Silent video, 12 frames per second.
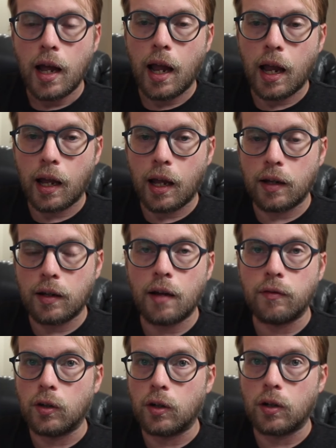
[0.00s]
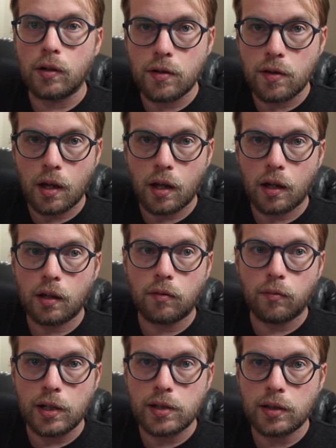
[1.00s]
And I've learned that
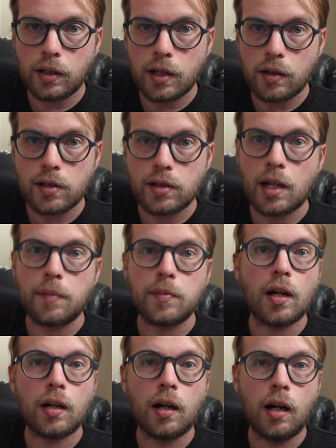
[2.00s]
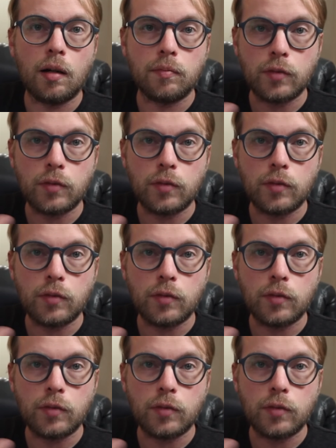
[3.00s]
recently that Stamps.com,